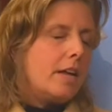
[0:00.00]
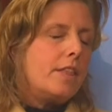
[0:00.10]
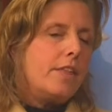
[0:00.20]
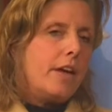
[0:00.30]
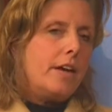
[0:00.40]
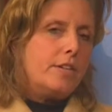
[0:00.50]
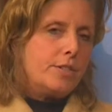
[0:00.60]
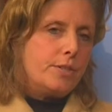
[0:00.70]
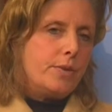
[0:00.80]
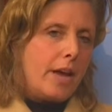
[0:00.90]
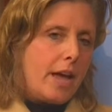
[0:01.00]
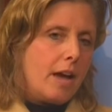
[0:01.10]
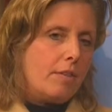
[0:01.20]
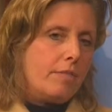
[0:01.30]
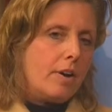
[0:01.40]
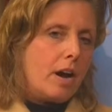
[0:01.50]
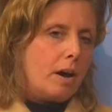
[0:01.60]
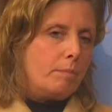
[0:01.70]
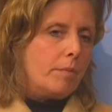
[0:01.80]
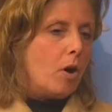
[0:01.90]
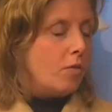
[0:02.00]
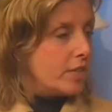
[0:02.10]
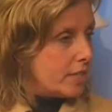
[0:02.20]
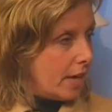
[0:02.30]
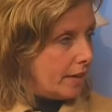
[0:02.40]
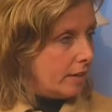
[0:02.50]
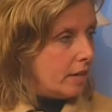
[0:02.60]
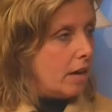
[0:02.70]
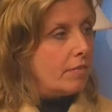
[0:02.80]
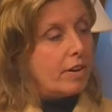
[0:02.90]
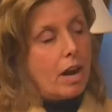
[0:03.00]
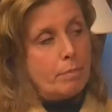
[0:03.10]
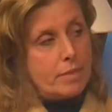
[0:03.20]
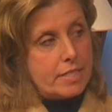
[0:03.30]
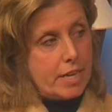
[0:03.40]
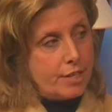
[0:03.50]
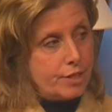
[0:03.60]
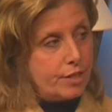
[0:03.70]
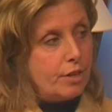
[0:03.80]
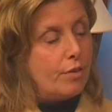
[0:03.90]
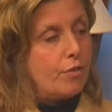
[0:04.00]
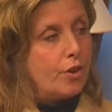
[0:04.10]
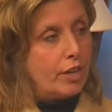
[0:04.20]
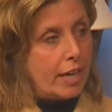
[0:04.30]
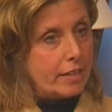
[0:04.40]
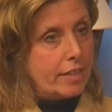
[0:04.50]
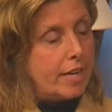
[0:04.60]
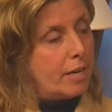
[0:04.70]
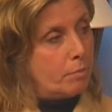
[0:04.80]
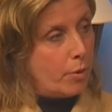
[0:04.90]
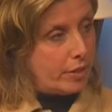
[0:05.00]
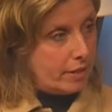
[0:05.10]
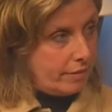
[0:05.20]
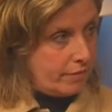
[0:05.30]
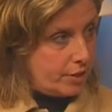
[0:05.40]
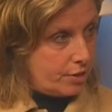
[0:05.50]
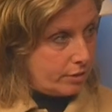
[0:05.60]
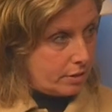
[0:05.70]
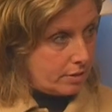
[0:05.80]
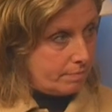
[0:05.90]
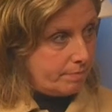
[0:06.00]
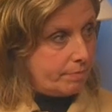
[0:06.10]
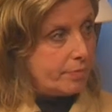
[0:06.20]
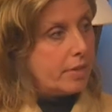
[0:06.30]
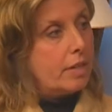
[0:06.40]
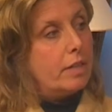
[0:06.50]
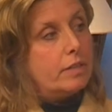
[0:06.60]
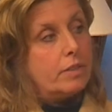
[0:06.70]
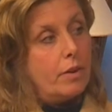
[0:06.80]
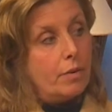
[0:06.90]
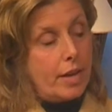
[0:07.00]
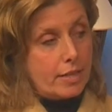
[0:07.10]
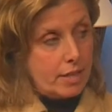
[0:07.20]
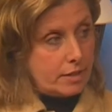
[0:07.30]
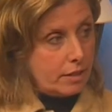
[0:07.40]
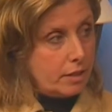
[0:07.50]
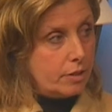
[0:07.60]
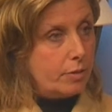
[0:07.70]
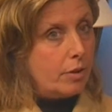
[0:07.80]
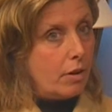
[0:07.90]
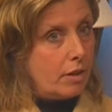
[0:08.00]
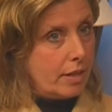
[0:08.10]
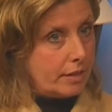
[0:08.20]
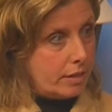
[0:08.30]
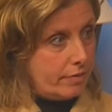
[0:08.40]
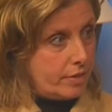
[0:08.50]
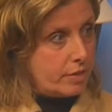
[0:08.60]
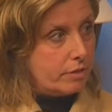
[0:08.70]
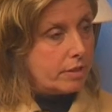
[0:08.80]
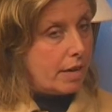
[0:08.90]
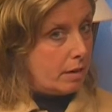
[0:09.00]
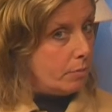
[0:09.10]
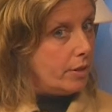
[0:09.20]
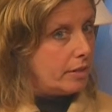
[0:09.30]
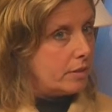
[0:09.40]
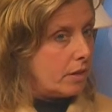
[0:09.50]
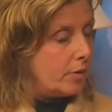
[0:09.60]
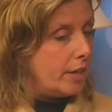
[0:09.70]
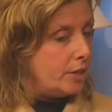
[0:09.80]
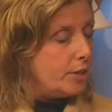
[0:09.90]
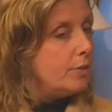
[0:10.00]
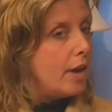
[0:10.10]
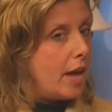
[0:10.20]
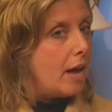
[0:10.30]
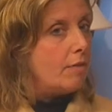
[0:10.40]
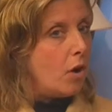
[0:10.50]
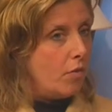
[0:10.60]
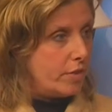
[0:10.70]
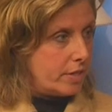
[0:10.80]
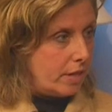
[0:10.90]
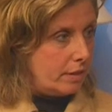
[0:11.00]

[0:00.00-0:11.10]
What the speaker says: they do have oversight of compensation for elected and appointed officials. So that does include all elected officials and appointed. So they do have oversight.